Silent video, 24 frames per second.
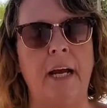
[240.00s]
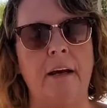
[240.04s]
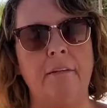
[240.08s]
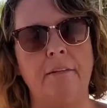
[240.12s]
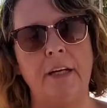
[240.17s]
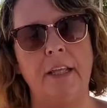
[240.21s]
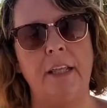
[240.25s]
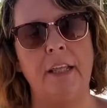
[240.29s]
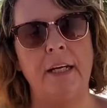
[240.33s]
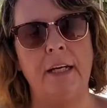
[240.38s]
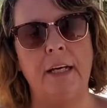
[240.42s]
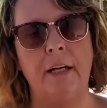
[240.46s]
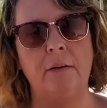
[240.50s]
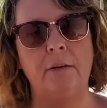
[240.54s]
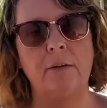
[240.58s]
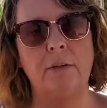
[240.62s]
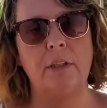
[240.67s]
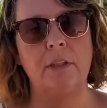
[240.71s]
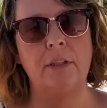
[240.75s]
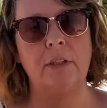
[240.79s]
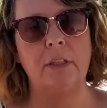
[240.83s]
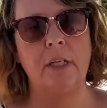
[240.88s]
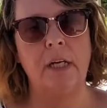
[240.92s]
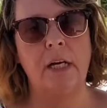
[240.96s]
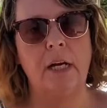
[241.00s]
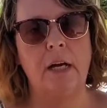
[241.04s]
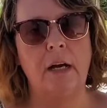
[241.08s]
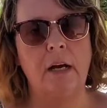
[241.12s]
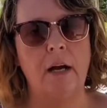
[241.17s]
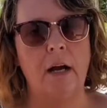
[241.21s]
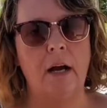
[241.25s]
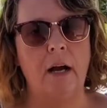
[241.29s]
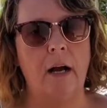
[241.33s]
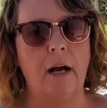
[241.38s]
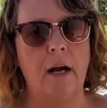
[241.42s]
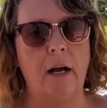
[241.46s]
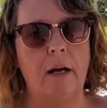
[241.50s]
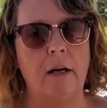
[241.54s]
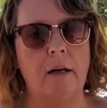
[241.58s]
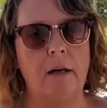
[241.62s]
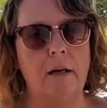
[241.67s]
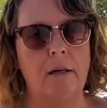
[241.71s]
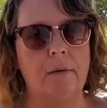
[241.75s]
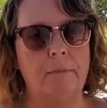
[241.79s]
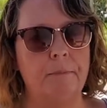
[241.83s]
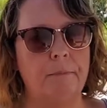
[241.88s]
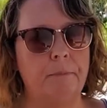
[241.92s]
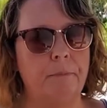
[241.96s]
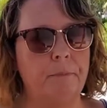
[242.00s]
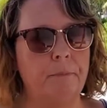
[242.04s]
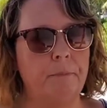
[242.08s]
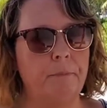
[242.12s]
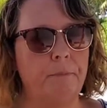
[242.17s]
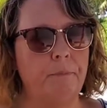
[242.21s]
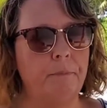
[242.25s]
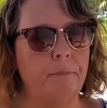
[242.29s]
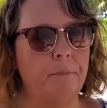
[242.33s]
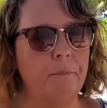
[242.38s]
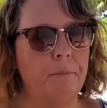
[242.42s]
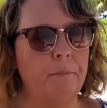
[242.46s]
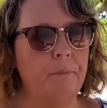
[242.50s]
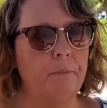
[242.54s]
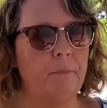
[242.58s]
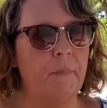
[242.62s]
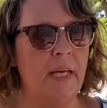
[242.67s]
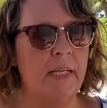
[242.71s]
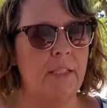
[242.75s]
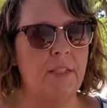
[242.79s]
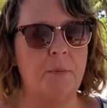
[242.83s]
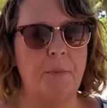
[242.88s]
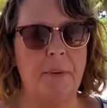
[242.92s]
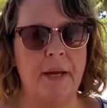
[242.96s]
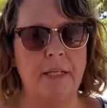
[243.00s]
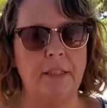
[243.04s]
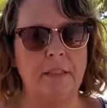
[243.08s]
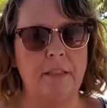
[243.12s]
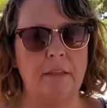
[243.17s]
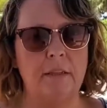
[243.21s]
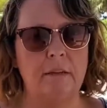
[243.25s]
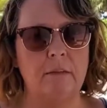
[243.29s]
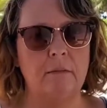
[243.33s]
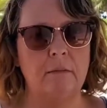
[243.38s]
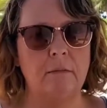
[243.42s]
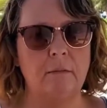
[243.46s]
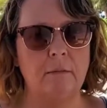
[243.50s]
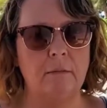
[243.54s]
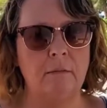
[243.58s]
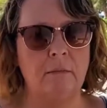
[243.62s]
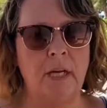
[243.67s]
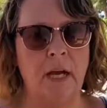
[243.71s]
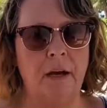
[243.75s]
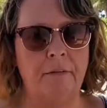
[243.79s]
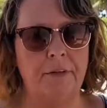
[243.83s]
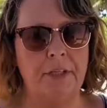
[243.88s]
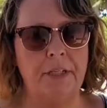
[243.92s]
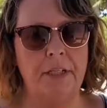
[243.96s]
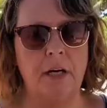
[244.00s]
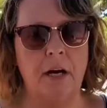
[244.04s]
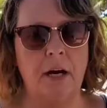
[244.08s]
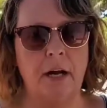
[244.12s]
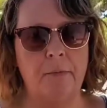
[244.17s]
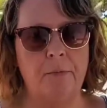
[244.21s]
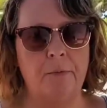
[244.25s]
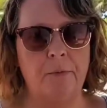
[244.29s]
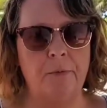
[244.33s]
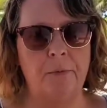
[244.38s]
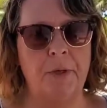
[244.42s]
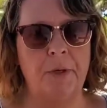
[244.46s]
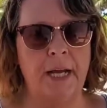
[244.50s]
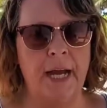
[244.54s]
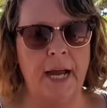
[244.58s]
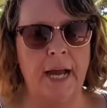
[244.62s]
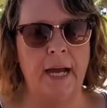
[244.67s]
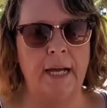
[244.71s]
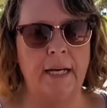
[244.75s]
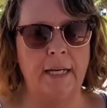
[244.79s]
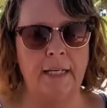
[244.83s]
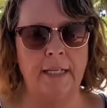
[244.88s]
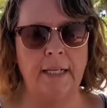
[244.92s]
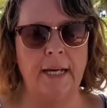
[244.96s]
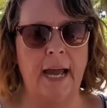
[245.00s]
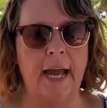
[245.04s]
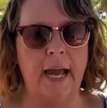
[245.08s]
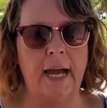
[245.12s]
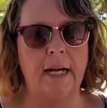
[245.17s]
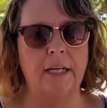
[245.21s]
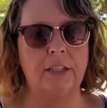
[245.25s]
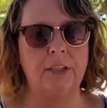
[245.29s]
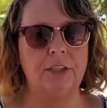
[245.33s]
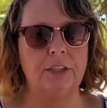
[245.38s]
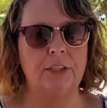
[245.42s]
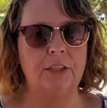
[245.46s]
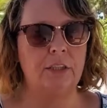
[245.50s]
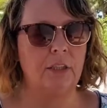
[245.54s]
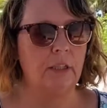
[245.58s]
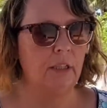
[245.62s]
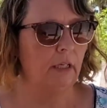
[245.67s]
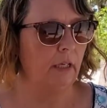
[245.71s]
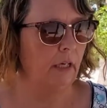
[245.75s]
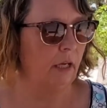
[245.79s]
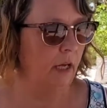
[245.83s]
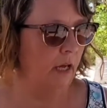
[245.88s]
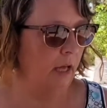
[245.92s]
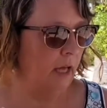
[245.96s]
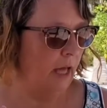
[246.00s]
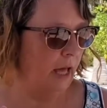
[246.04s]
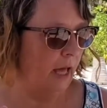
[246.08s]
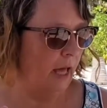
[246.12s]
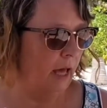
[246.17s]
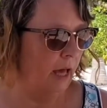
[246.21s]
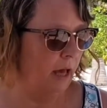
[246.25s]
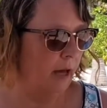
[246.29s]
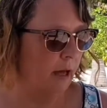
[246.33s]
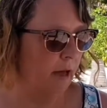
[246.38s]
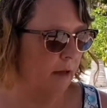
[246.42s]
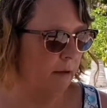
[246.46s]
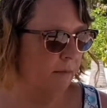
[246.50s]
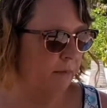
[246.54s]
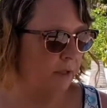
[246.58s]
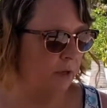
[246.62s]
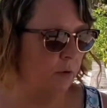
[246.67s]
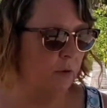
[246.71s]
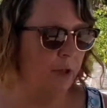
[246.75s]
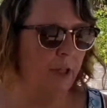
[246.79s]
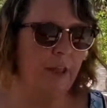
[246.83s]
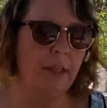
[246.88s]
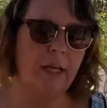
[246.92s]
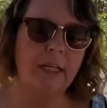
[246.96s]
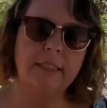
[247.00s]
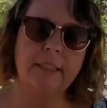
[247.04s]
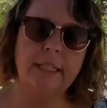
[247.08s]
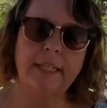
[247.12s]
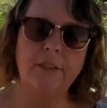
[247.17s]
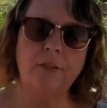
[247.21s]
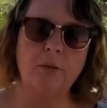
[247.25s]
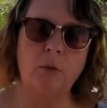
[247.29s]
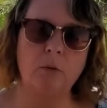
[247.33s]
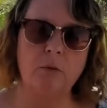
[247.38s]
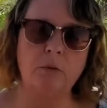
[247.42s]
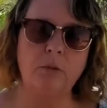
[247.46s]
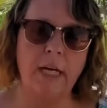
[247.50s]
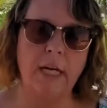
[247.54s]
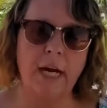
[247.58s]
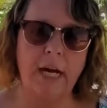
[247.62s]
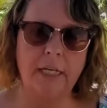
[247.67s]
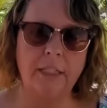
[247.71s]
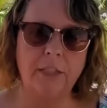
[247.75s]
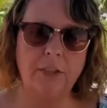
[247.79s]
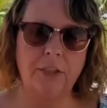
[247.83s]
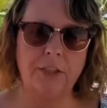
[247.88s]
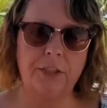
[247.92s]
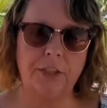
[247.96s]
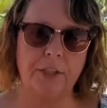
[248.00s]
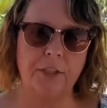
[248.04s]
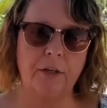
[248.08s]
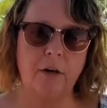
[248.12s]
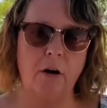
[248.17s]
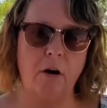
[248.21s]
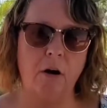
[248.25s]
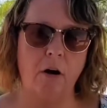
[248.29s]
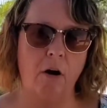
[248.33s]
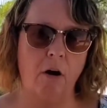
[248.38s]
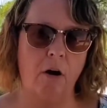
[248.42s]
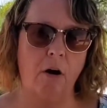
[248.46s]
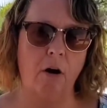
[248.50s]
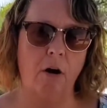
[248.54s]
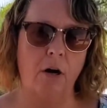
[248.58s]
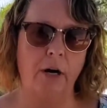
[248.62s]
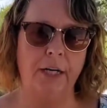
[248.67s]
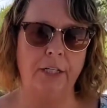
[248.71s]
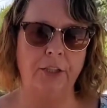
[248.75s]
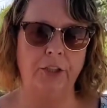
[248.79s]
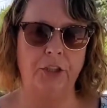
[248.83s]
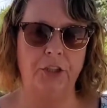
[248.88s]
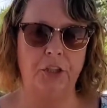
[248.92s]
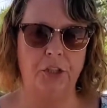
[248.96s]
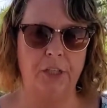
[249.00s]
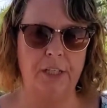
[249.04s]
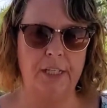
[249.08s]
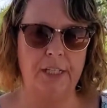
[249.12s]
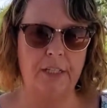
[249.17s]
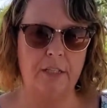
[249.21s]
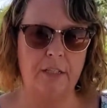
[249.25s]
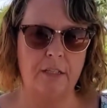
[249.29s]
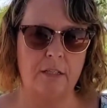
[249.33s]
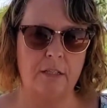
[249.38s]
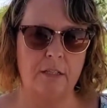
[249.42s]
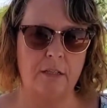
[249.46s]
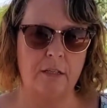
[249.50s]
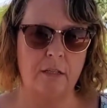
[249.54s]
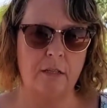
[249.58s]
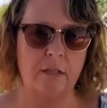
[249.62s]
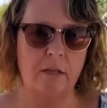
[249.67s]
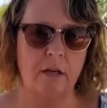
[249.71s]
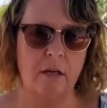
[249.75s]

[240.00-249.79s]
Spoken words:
everything out and spent every dime we had in cash. The only things I don't touch are insurance,